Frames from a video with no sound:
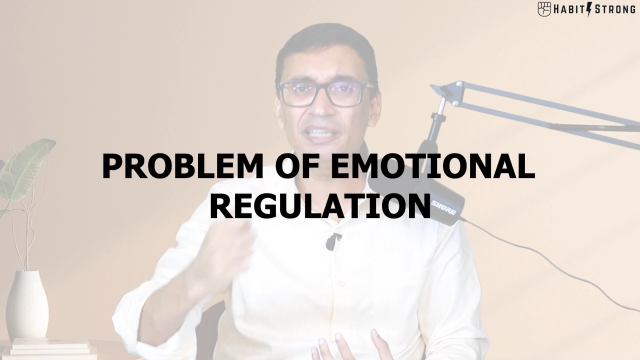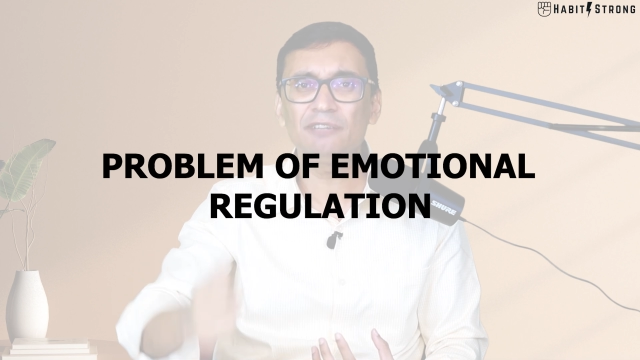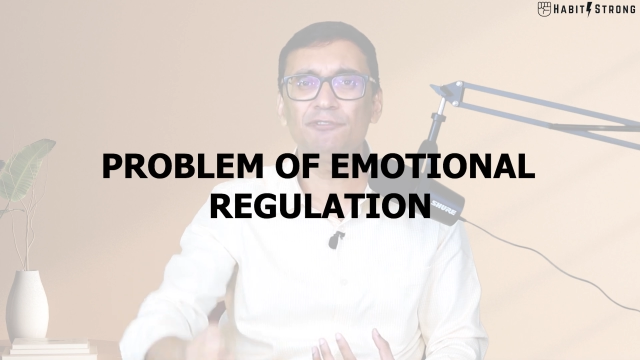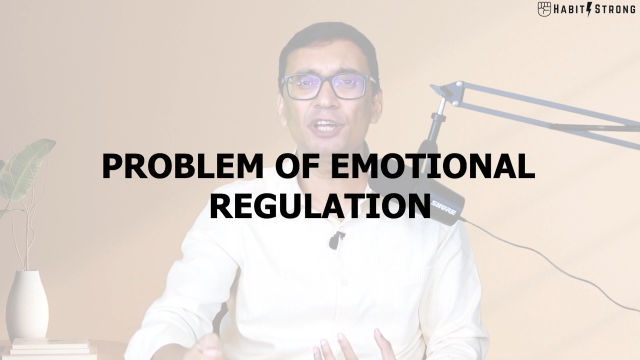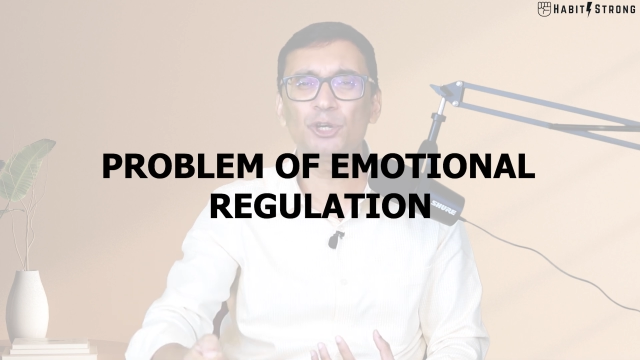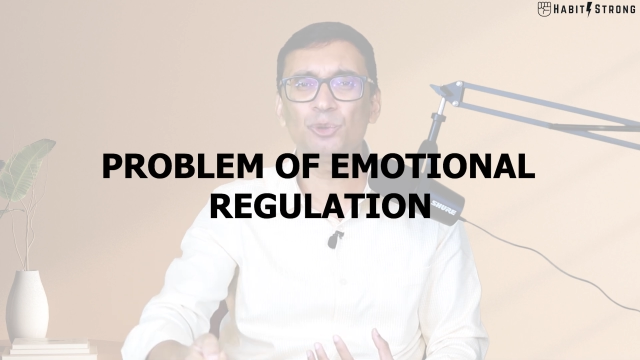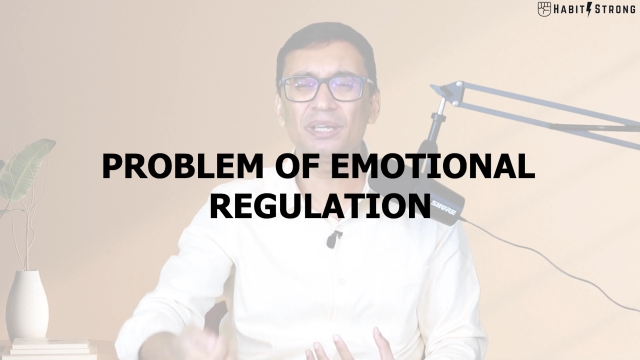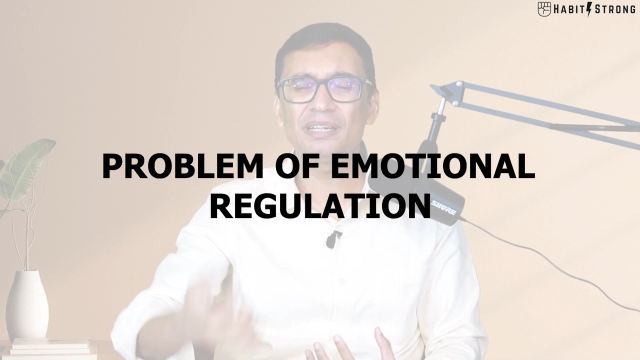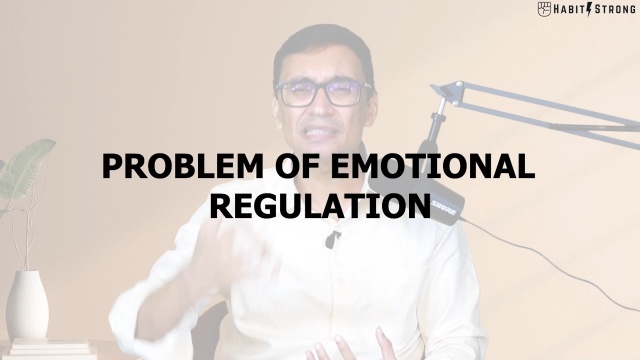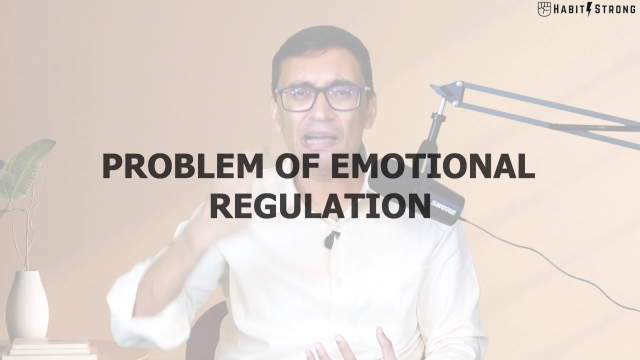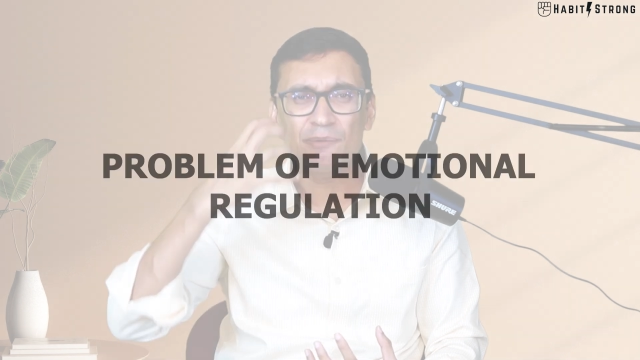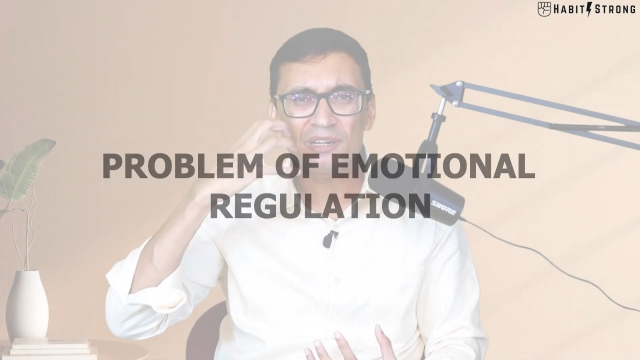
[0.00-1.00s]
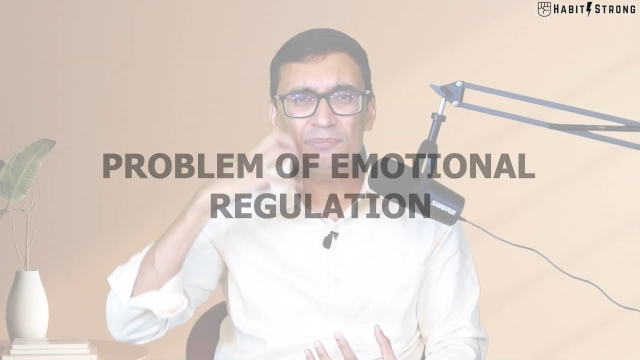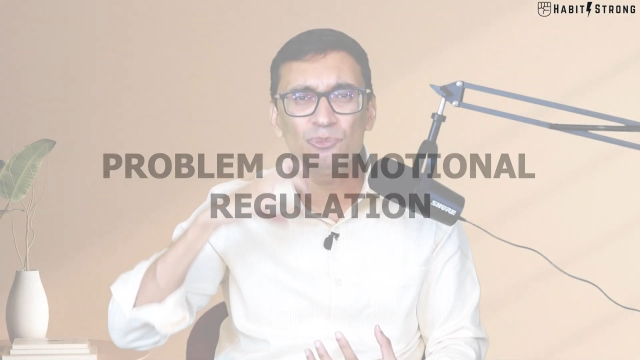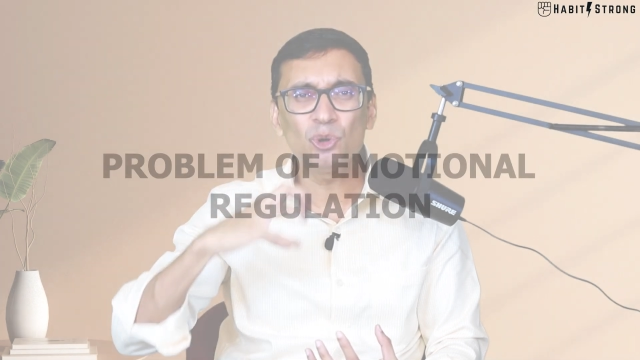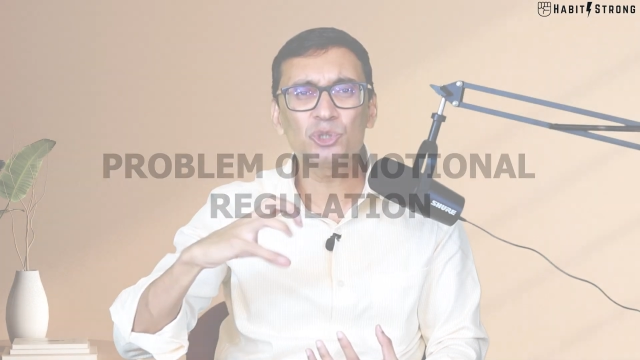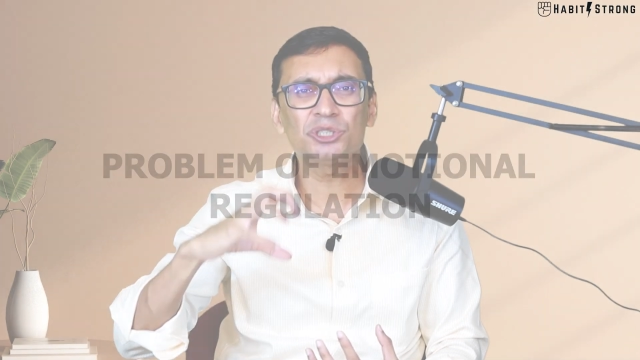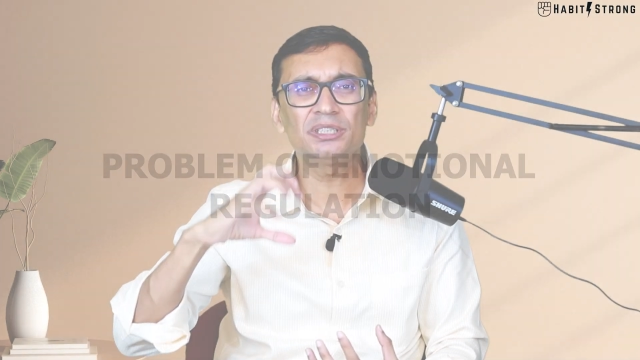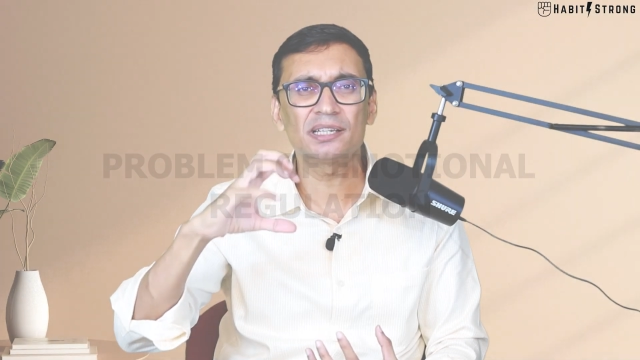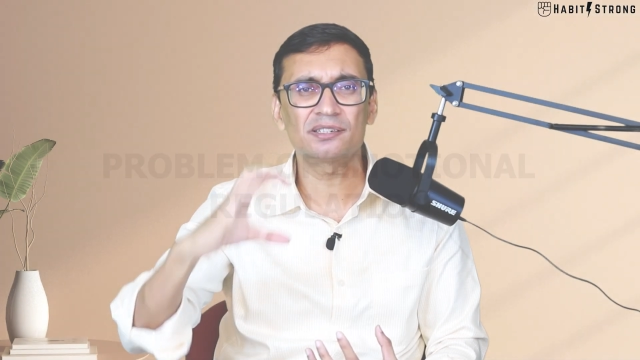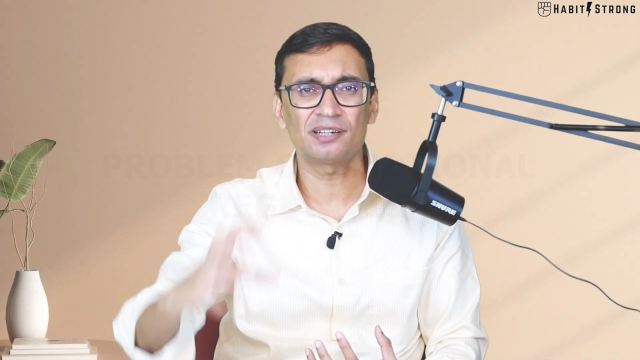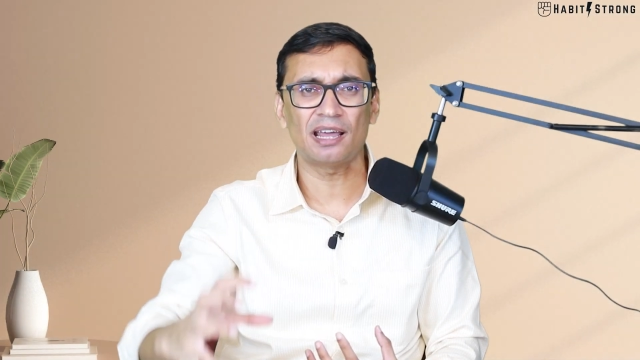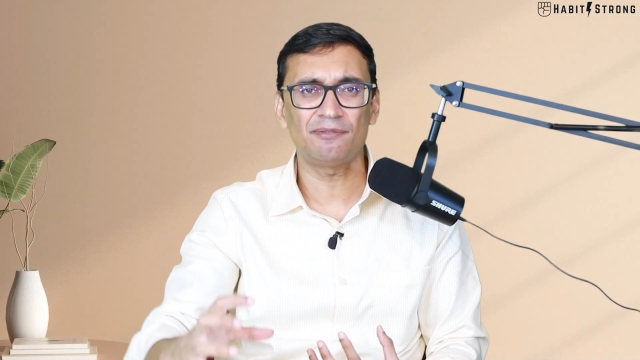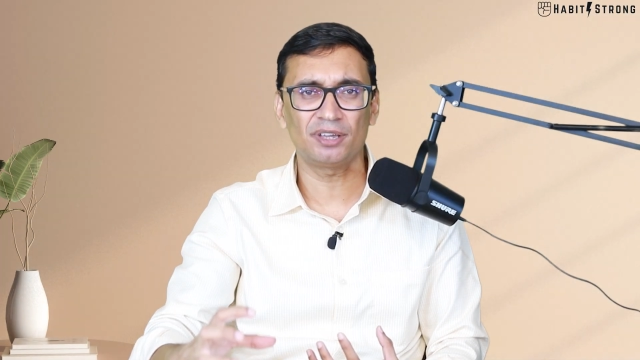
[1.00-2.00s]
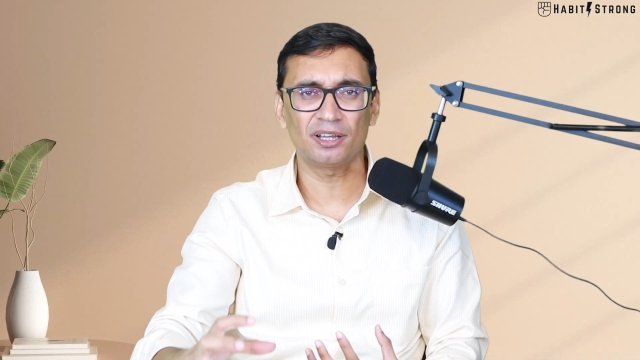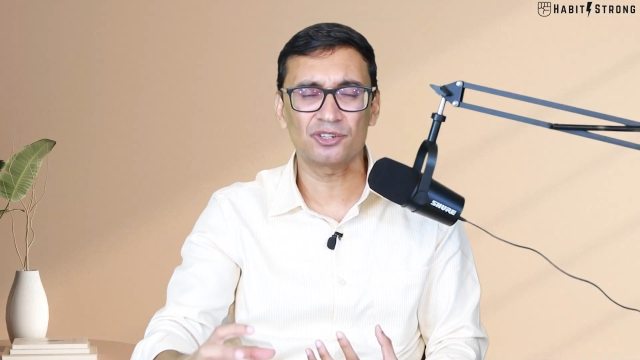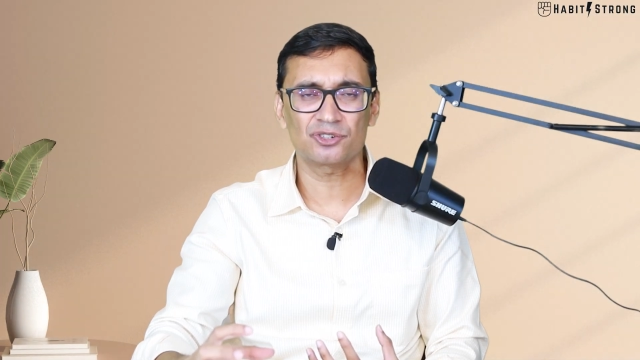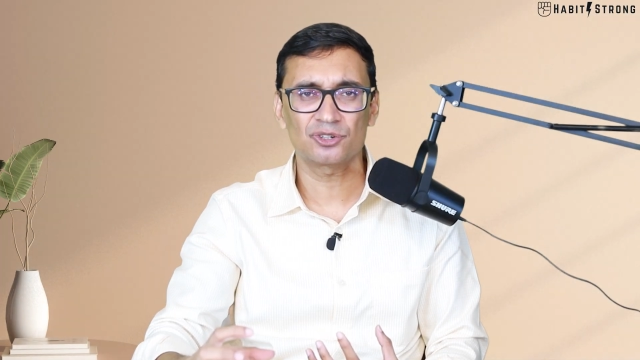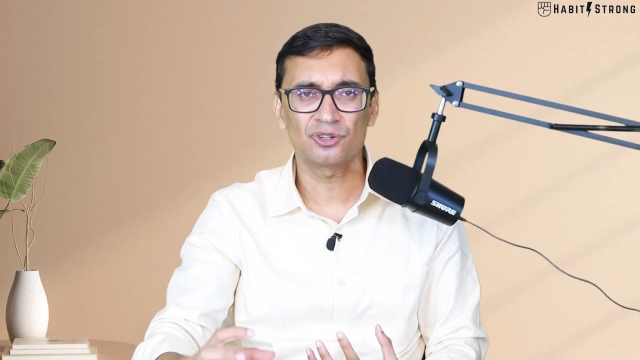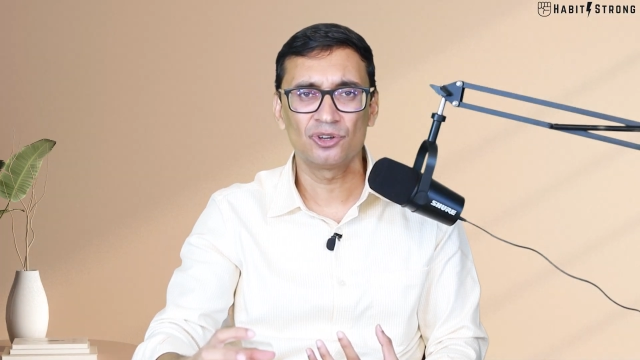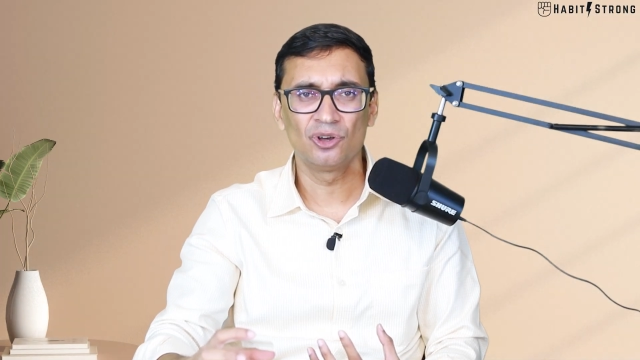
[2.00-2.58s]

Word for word: thing we are doing. It's our emotion that is driving us.